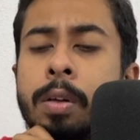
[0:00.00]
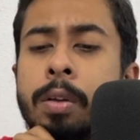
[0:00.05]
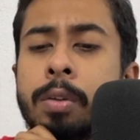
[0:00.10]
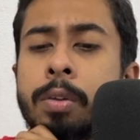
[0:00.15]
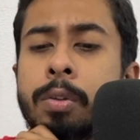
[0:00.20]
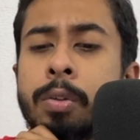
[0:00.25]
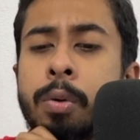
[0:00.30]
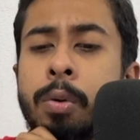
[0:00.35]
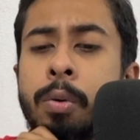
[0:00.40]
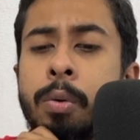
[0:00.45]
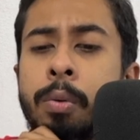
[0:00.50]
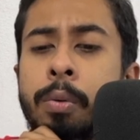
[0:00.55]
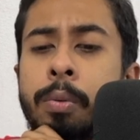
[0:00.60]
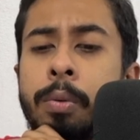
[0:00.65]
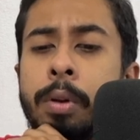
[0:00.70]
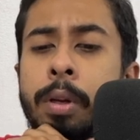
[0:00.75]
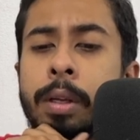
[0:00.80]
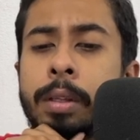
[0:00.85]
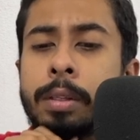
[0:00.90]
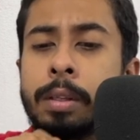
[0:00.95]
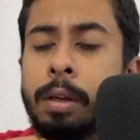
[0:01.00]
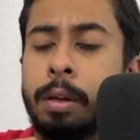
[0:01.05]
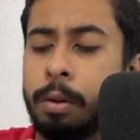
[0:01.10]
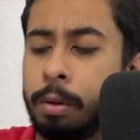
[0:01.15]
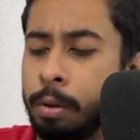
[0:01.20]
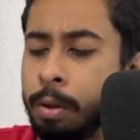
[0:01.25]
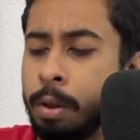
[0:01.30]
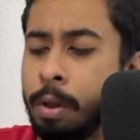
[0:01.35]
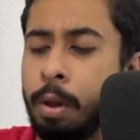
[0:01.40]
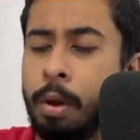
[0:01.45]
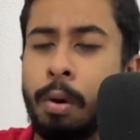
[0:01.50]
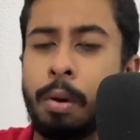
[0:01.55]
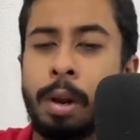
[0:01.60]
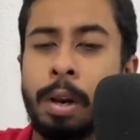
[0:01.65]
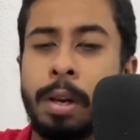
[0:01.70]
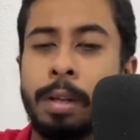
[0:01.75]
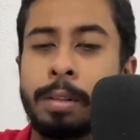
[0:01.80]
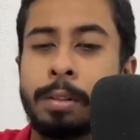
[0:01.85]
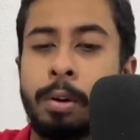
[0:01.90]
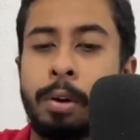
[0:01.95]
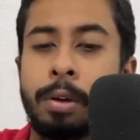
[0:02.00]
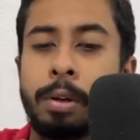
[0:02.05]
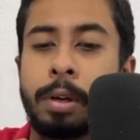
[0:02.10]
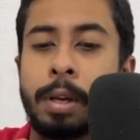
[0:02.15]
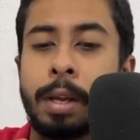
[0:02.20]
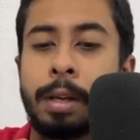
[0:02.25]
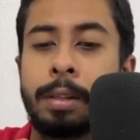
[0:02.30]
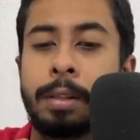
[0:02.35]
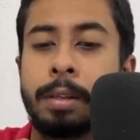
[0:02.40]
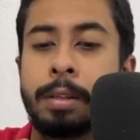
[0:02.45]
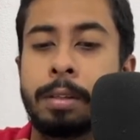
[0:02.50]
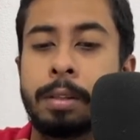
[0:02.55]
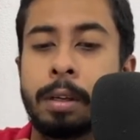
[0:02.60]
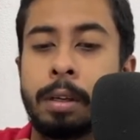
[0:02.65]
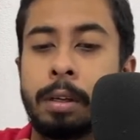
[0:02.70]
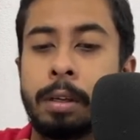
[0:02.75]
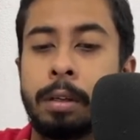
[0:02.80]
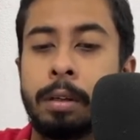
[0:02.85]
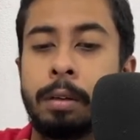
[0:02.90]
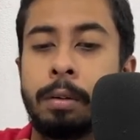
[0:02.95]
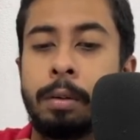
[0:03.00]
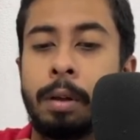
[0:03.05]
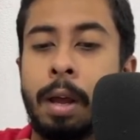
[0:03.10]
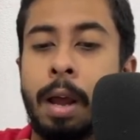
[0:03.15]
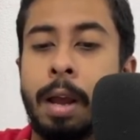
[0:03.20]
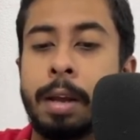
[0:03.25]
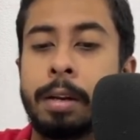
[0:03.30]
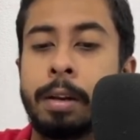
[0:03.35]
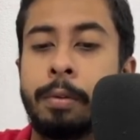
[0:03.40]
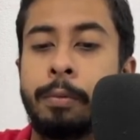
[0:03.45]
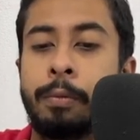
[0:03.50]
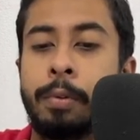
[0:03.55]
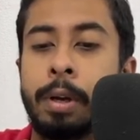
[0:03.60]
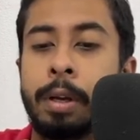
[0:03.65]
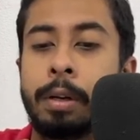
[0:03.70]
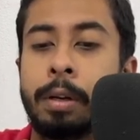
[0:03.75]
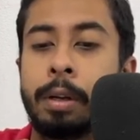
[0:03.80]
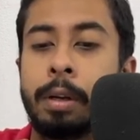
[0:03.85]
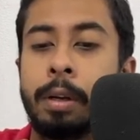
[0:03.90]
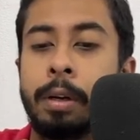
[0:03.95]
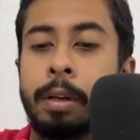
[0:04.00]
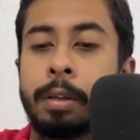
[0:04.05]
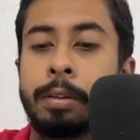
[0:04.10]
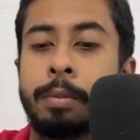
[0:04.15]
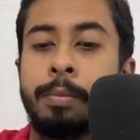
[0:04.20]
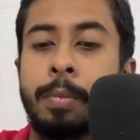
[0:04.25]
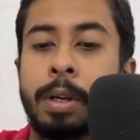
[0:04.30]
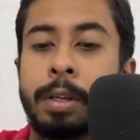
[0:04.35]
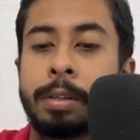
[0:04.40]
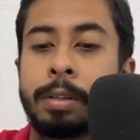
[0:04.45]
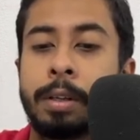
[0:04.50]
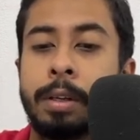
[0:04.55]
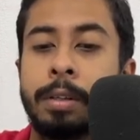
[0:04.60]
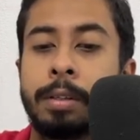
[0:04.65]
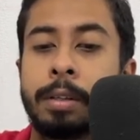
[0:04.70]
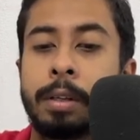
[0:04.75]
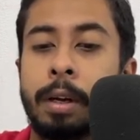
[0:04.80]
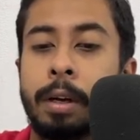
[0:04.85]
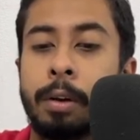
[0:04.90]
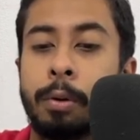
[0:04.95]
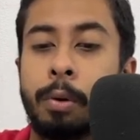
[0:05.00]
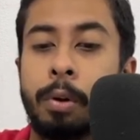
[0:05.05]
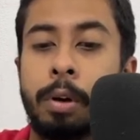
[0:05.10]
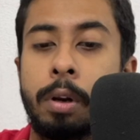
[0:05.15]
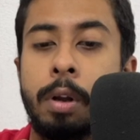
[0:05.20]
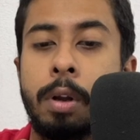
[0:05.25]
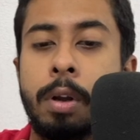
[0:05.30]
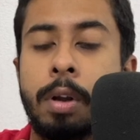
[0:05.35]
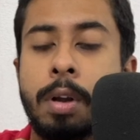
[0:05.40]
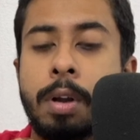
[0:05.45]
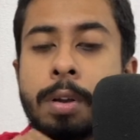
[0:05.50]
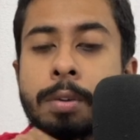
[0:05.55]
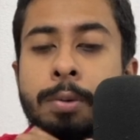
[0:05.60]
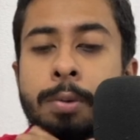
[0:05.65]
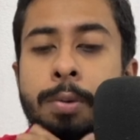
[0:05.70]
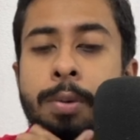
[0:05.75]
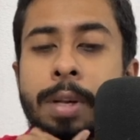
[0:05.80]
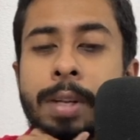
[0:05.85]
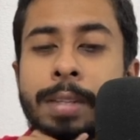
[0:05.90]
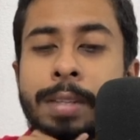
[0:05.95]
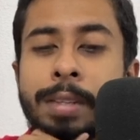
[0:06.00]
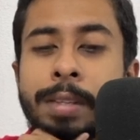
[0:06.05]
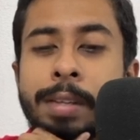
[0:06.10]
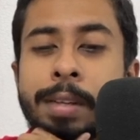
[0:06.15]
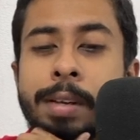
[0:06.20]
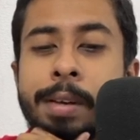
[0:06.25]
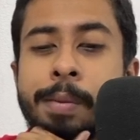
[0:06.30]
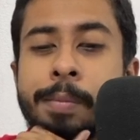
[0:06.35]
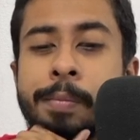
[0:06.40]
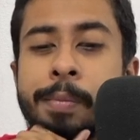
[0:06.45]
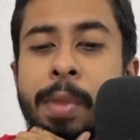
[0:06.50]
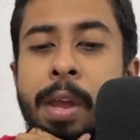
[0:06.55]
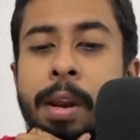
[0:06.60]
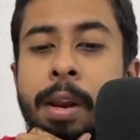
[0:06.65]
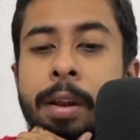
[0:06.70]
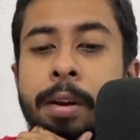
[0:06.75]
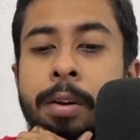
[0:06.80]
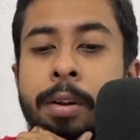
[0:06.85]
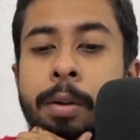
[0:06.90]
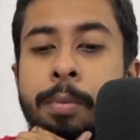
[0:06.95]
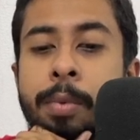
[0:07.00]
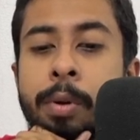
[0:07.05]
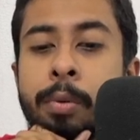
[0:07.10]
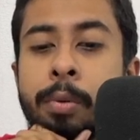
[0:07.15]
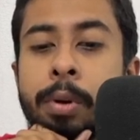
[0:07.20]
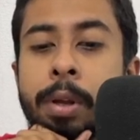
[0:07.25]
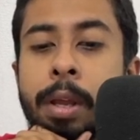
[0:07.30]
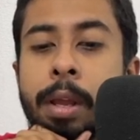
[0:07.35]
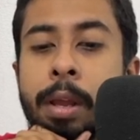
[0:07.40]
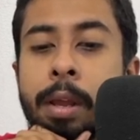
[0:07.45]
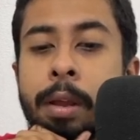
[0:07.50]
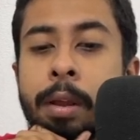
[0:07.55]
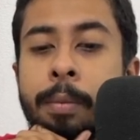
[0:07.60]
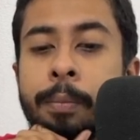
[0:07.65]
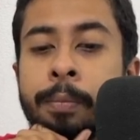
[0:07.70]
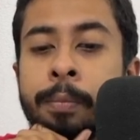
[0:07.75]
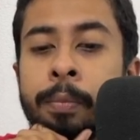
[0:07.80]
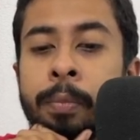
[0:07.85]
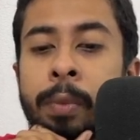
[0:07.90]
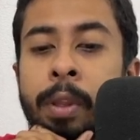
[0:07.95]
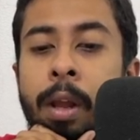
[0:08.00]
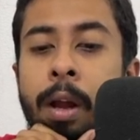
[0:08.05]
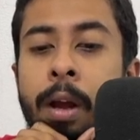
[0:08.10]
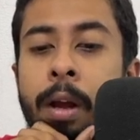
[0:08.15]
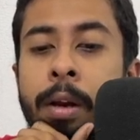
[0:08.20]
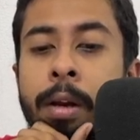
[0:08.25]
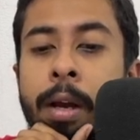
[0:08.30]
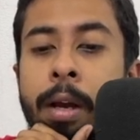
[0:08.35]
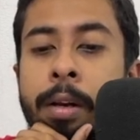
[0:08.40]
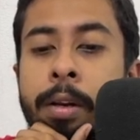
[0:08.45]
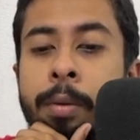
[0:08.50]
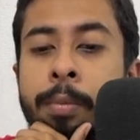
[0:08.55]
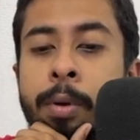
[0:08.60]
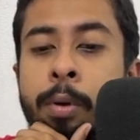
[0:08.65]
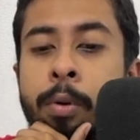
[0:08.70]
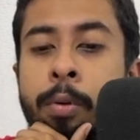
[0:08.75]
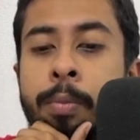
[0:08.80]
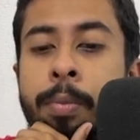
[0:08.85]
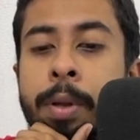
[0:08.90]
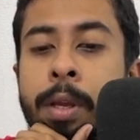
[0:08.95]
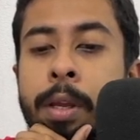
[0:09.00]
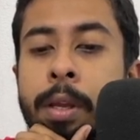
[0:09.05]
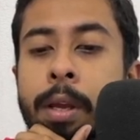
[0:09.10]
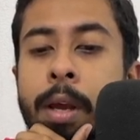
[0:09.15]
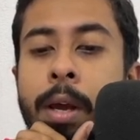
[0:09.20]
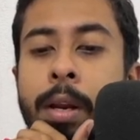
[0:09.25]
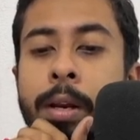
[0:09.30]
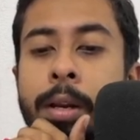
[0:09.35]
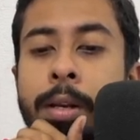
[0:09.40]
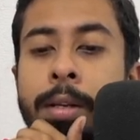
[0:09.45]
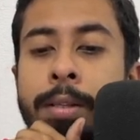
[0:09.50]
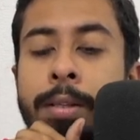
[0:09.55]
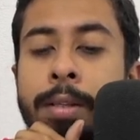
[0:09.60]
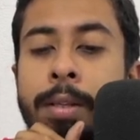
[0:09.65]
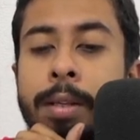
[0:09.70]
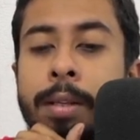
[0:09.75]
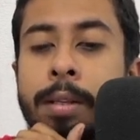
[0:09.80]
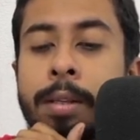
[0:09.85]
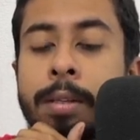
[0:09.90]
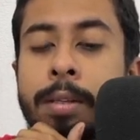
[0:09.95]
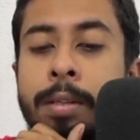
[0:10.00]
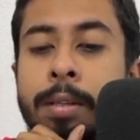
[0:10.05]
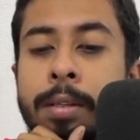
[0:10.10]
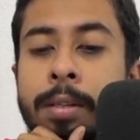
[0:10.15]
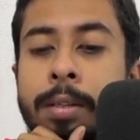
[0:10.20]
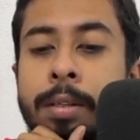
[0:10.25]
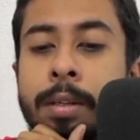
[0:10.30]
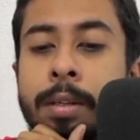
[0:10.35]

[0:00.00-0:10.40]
So let's say, okay, let's not take this height and weight, it doesn't make sense at all. So let's say an attribute a and attribute b, and let's say this is